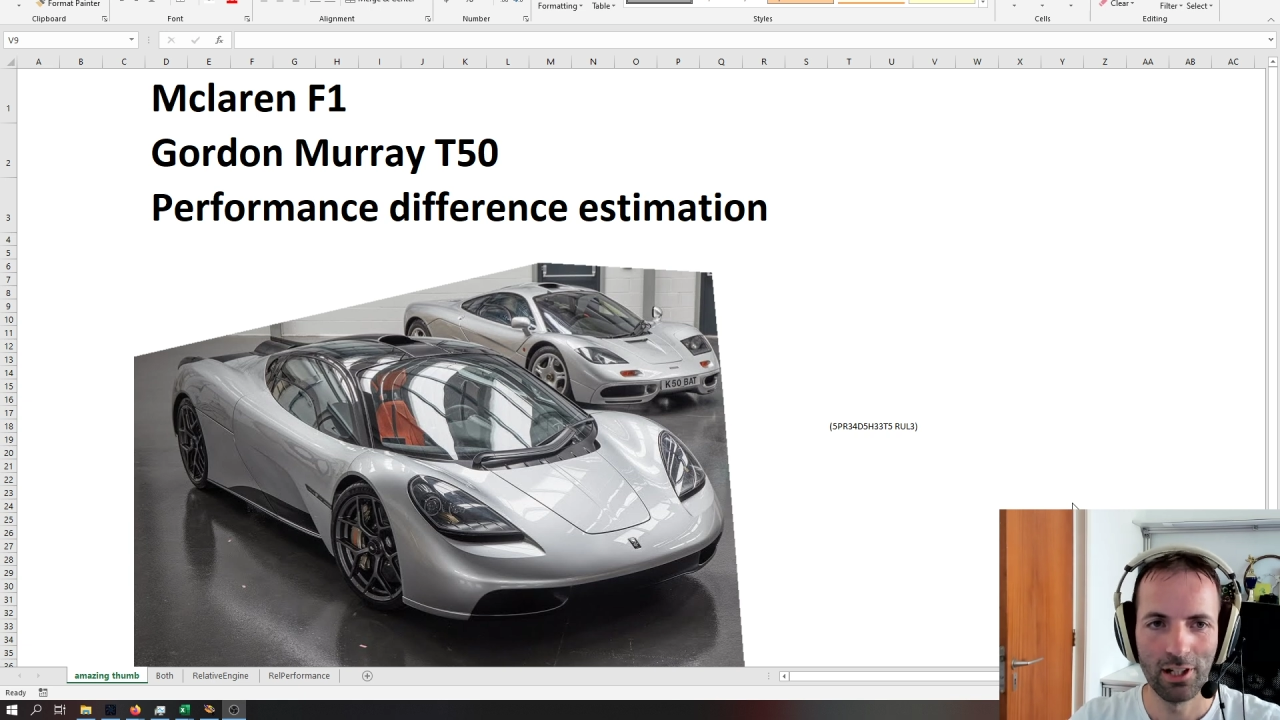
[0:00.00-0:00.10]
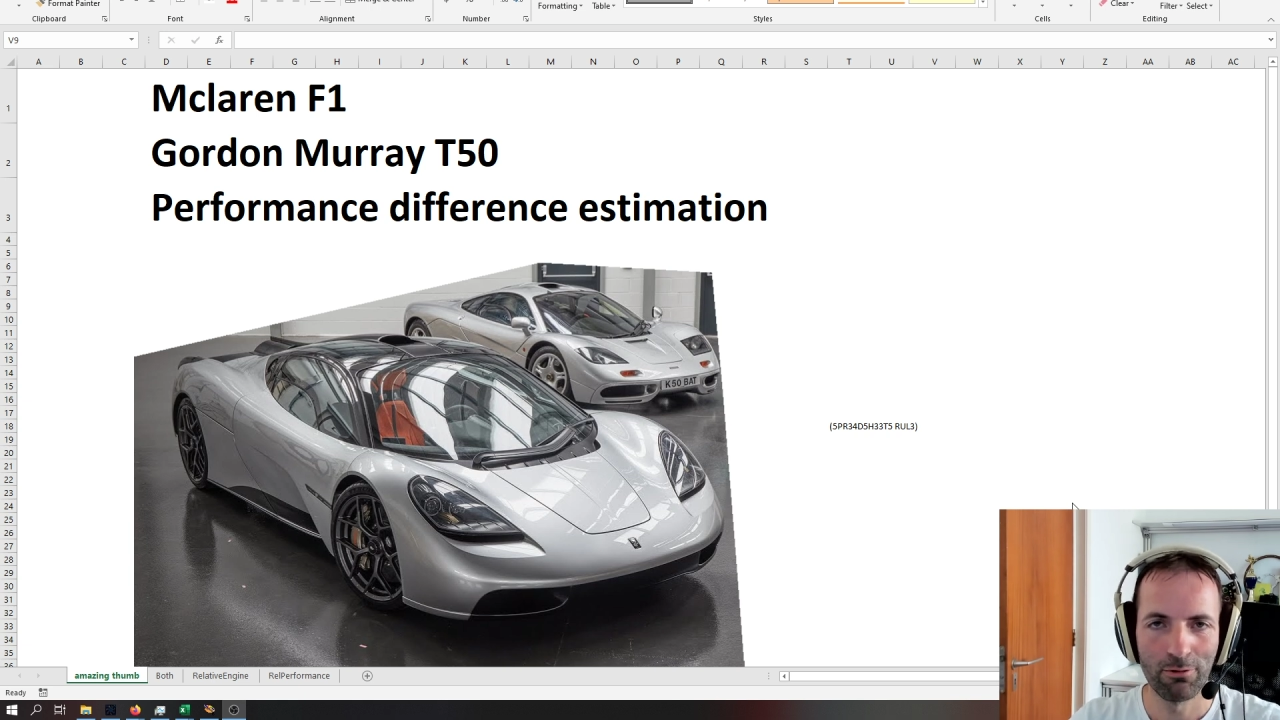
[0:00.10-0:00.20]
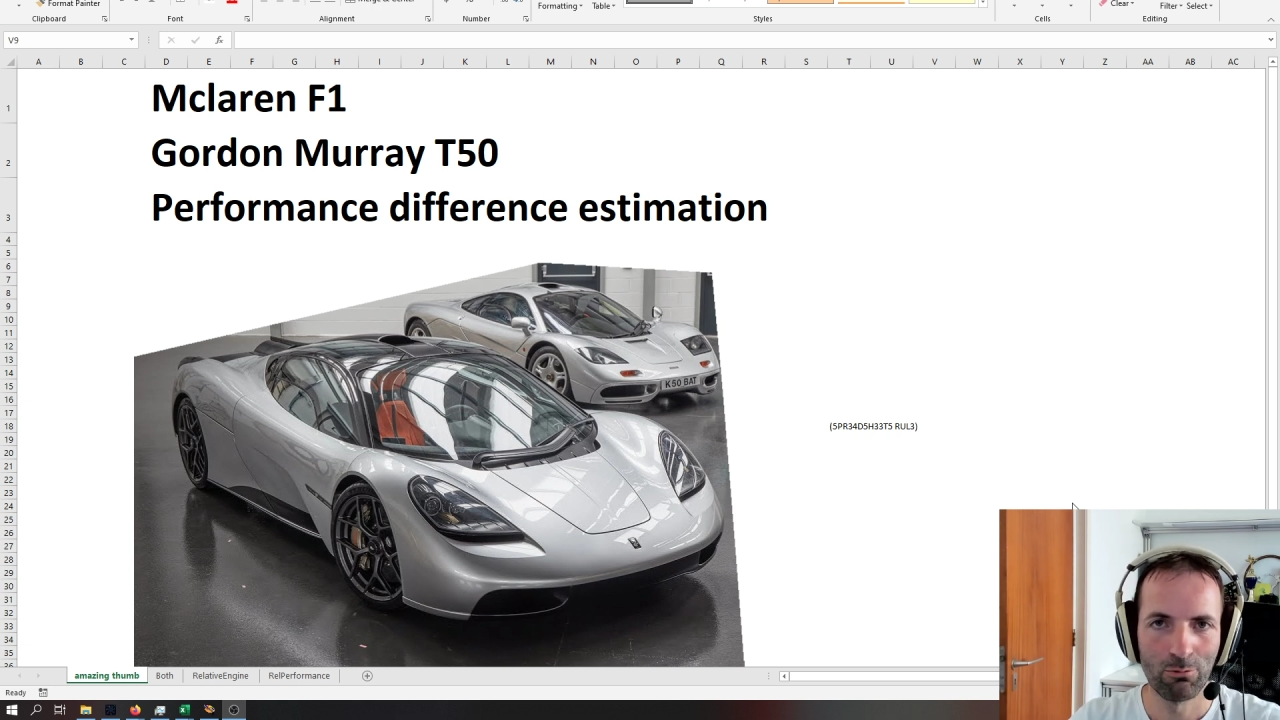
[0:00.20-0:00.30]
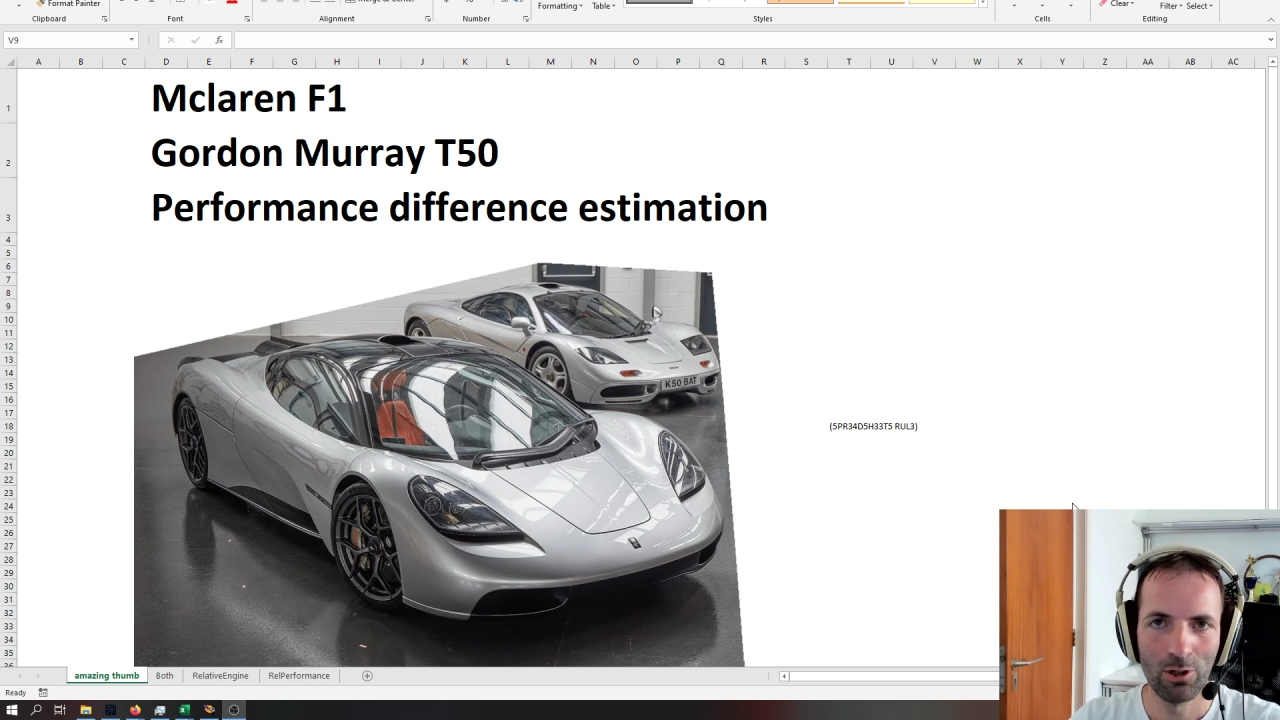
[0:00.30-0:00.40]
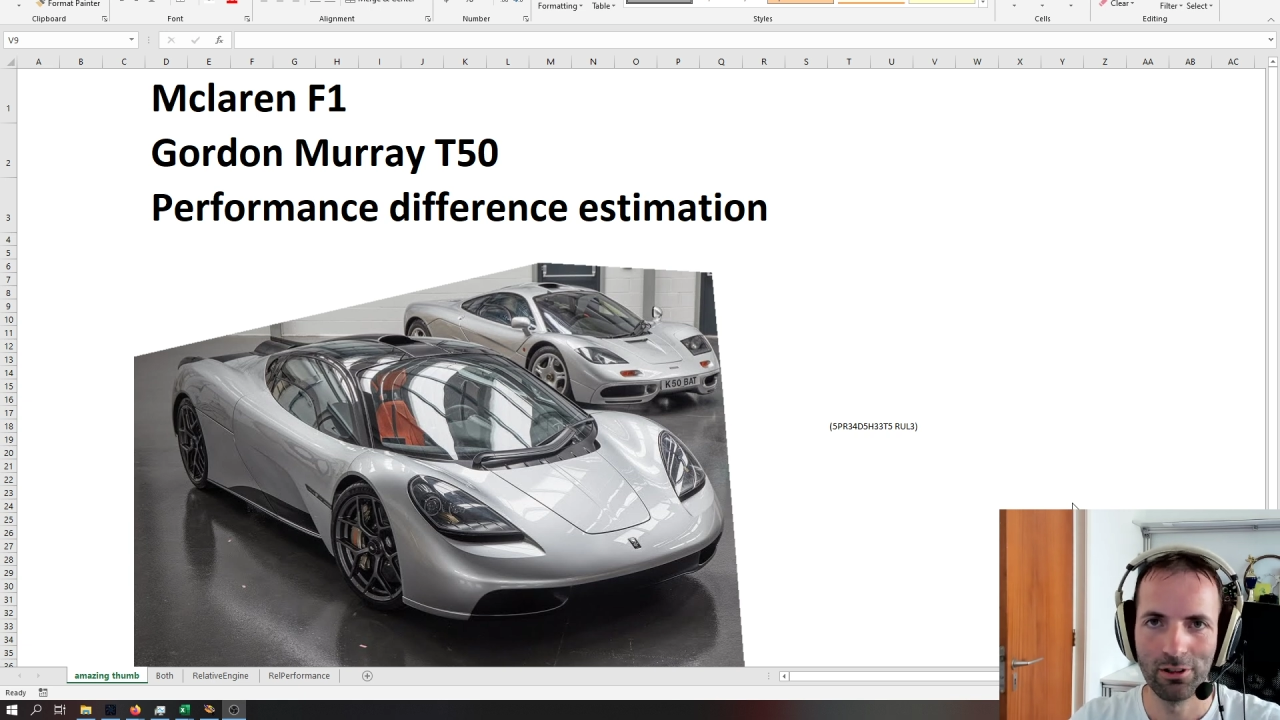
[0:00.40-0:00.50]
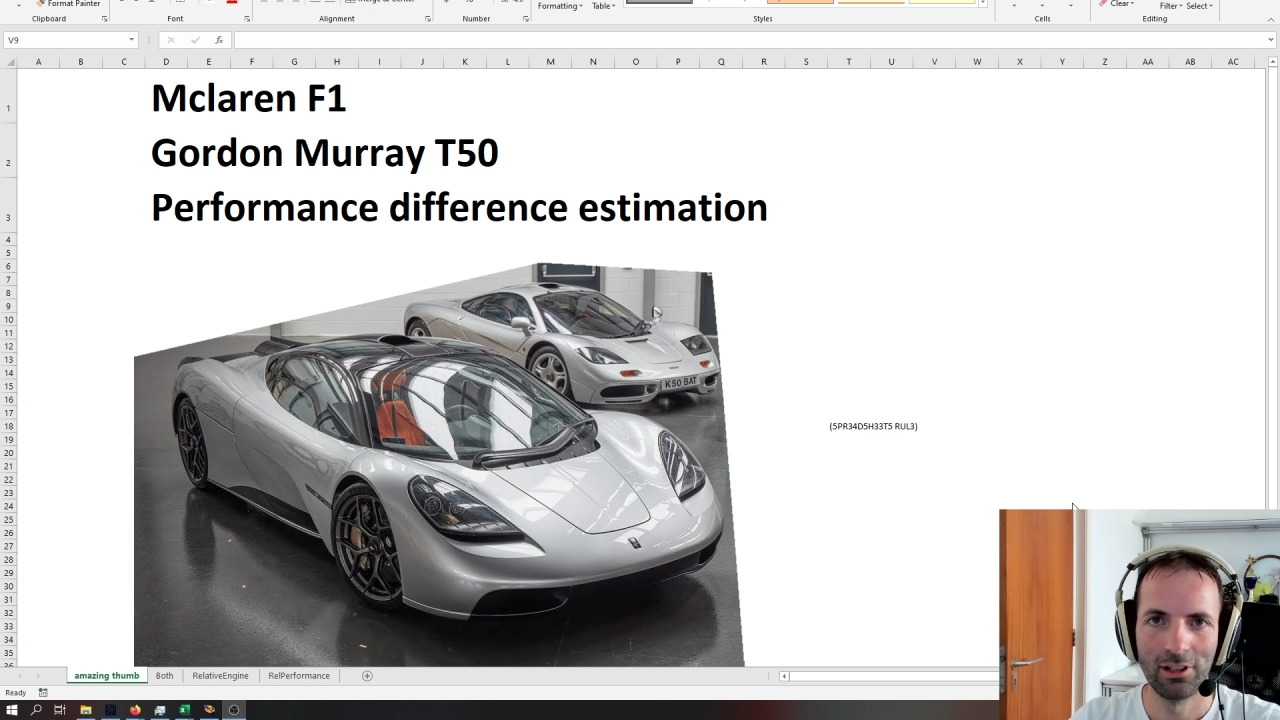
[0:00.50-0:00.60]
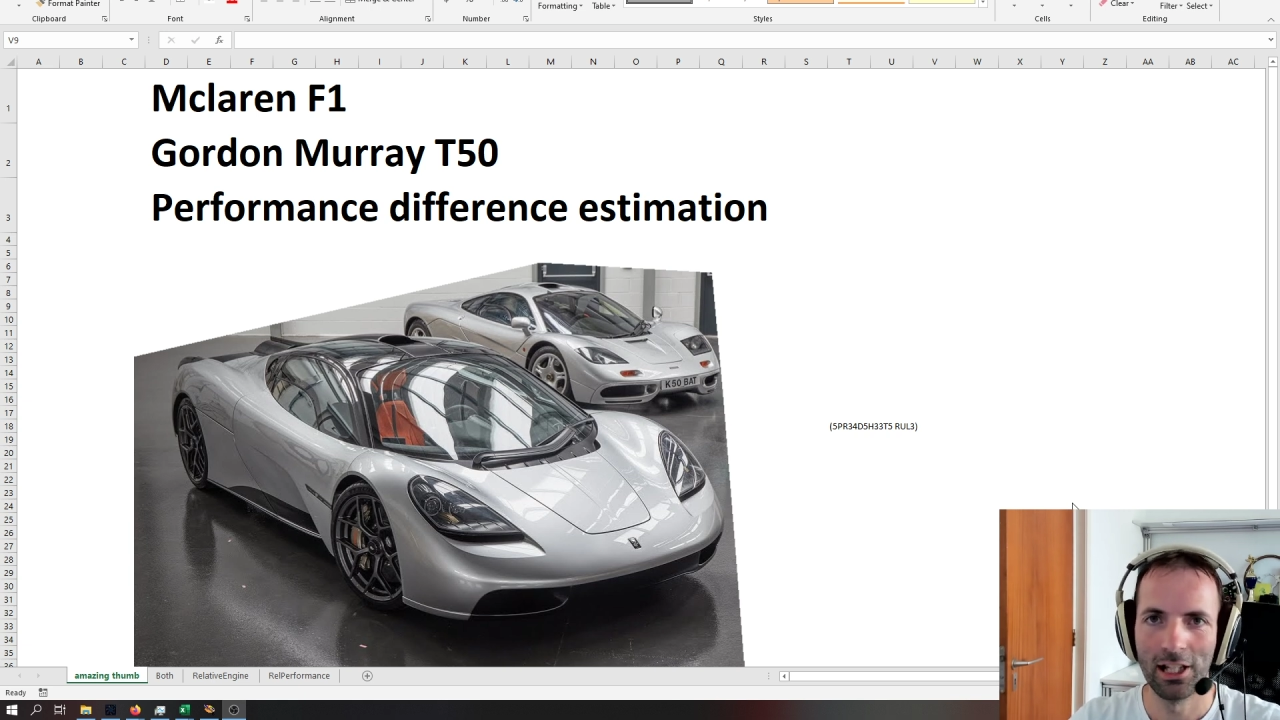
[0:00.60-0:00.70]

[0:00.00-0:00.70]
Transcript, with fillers: F1